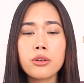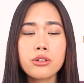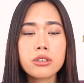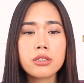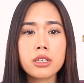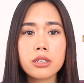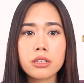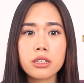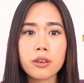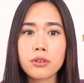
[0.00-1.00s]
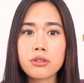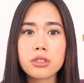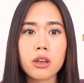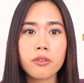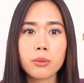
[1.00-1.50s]
you just need to give
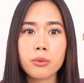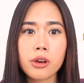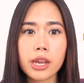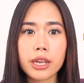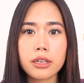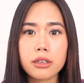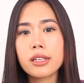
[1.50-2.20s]
yourself a break.